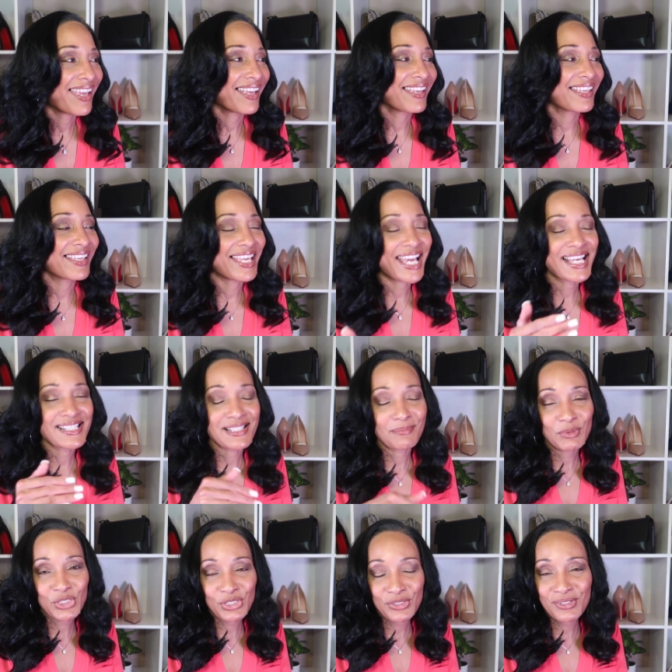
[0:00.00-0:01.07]
and he has
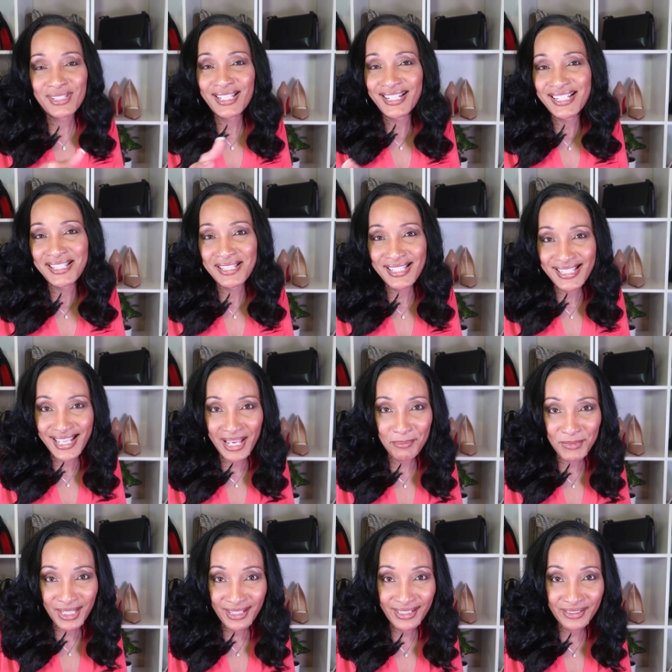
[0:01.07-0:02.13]
some shoes that is the same
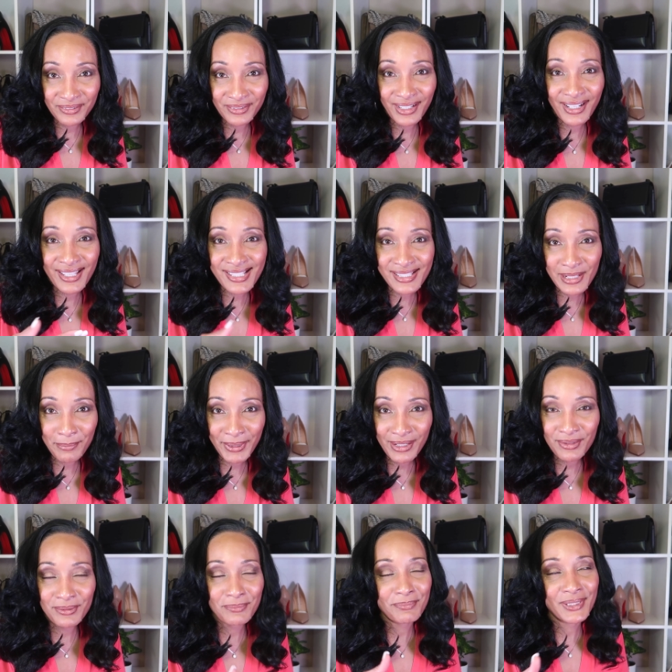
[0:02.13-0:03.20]
color as the
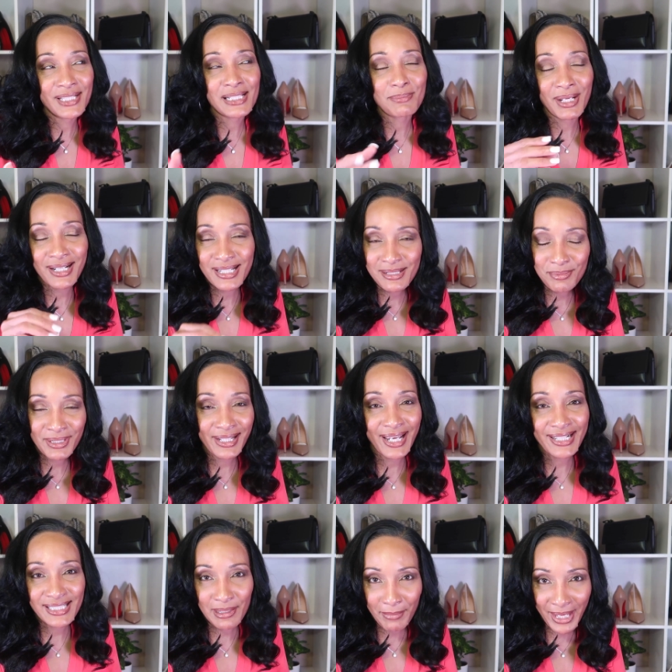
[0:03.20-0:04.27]
belt, because my husband
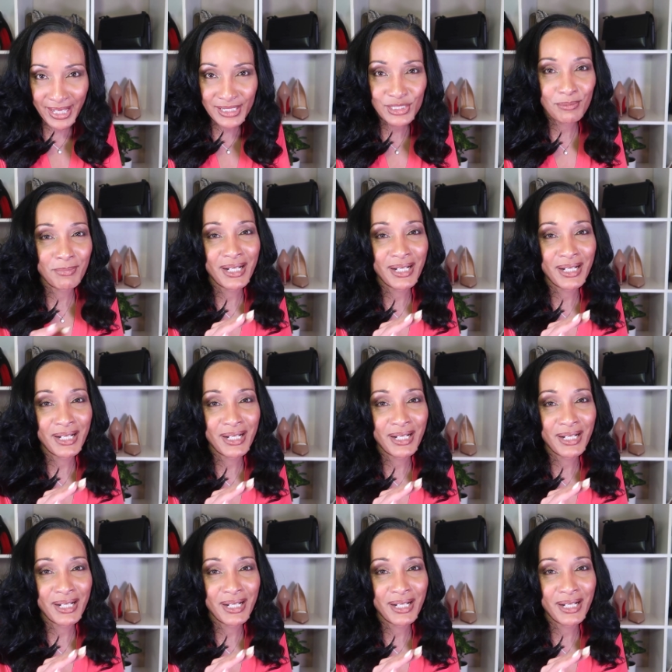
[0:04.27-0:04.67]
liked to match.